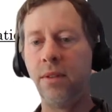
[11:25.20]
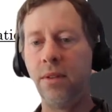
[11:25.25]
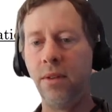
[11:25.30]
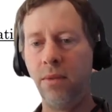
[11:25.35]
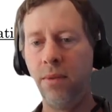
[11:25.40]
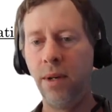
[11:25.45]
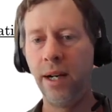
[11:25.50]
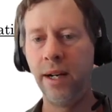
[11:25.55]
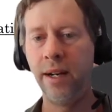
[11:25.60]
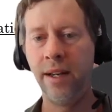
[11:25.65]

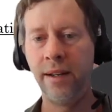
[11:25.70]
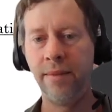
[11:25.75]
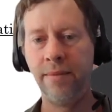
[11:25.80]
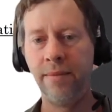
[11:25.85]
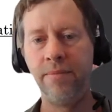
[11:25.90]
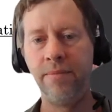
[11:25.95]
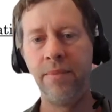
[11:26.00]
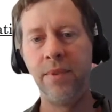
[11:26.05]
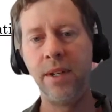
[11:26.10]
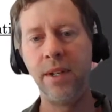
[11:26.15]
writing
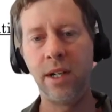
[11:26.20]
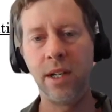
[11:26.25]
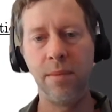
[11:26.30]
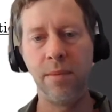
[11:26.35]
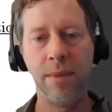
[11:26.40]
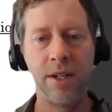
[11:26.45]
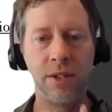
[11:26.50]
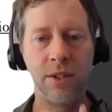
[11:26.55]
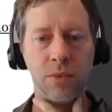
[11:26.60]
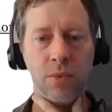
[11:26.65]

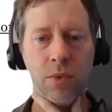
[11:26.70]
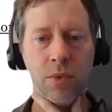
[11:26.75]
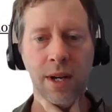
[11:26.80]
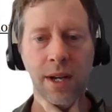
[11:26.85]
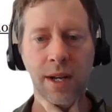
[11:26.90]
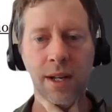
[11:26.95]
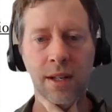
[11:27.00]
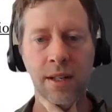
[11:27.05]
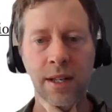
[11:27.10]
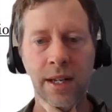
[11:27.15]
document as
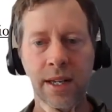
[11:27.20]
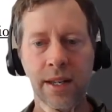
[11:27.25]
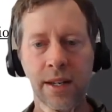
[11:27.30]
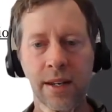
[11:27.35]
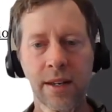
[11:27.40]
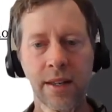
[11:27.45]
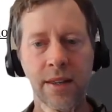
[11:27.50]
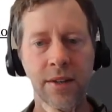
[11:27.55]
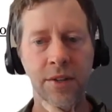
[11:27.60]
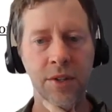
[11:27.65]
well, and
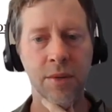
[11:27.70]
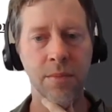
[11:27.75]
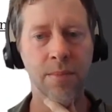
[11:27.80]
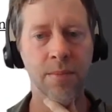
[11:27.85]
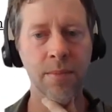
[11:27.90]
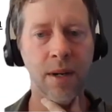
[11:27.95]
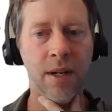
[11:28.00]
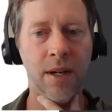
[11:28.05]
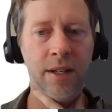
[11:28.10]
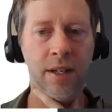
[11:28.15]
there's
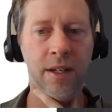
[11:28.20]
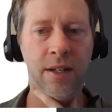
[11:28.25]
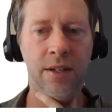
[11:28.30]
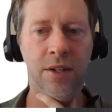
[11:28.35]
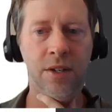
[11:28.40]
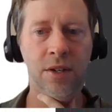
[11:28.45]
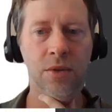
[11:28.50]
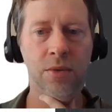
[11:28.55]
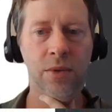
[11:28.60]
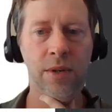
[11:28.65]
a
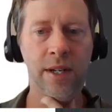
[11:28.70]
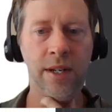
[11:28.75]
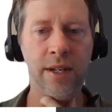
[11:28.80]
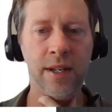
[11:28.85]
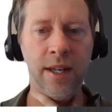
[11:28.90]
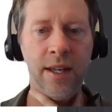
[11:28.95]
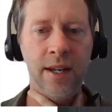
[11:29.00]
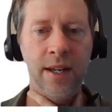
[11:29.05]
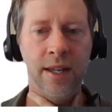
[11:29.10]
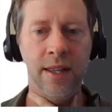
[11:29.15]
new one
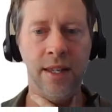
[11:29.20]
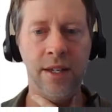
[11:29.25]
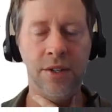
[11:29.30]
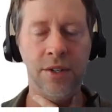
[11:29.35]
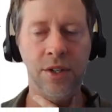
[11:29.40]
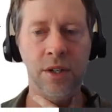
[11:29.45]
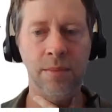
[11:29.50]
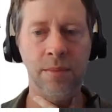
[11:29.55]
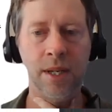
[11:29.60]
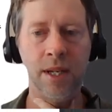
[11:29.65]
that
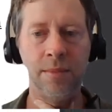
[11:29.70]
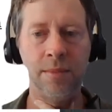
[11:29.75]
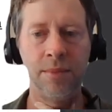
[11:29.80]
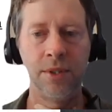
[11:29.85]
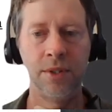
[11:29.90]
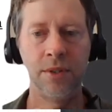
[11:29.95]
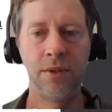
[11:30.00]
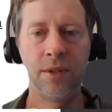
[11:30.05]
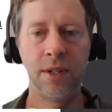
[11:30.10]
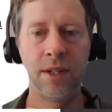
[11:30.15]
should be up
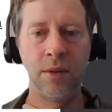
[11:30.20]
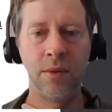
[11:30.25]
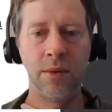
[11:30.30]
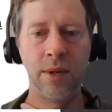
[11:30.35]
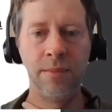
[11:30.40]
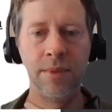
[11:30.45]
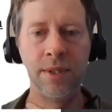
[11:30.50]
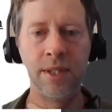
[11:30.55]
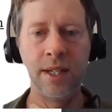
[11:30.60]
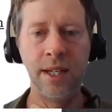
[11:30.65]
soon on the
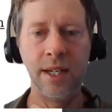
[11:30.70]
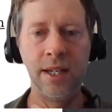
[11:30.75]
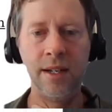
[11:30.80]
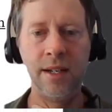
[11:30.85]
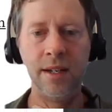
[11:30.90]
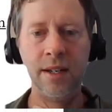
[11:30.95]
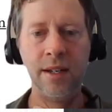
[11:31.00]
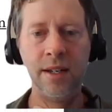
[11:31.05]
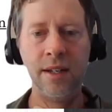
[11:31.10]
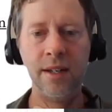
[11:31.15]
website
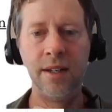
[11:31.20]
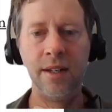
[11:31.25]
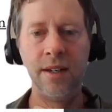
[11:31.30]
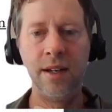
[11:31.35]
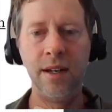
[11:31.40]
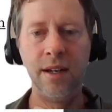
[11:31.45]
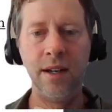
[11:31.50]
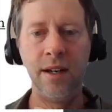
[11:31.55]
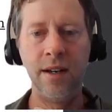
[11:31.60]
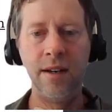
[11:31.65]

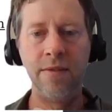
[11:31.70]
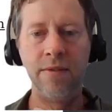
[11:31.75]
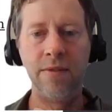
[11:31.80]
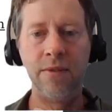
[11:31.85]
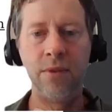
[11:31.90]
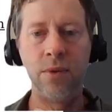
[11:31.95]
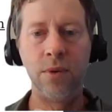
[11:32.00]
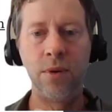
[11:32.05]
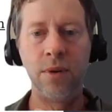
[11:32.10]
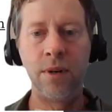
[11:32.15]

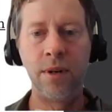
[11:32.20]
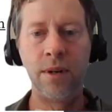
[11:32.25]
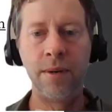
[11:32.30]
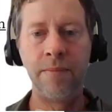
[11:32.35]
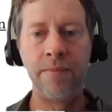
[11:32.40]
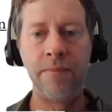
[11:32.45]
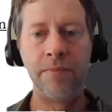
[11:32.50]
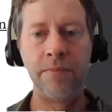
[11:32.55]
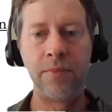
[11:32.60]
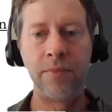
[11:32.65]

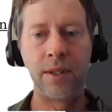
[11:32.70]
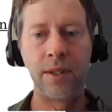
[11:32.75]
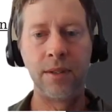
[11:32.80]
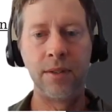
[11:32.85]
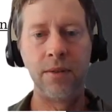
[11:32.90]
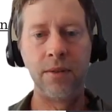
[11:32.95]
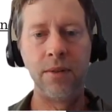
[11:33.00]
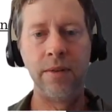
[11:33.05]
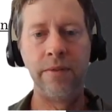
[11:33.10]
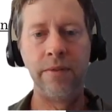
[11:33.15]
for
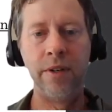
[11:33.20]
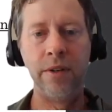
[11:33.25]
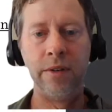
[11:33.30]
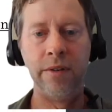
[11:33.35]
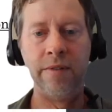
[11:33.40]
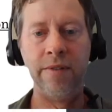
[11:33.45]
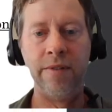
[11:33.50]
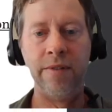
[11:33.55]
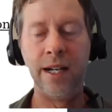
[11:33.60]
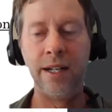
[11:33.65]
review
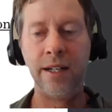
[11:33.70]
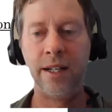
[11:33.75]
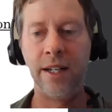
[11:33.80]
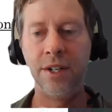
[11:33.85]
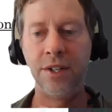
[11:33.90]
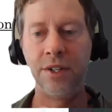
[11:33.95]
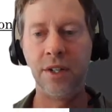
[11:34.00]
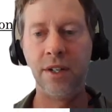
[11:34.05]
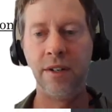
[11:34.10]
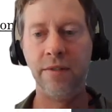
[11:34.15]
and
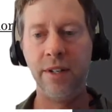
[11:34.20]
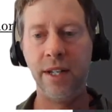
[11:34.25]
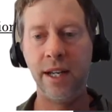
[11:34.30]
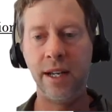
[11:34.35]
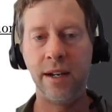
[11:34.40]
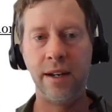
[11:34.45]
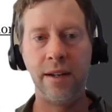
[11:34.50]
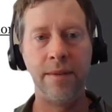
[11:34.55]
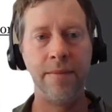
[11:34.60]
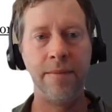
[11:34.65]
validation of
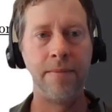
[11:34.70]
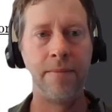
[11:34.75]
data.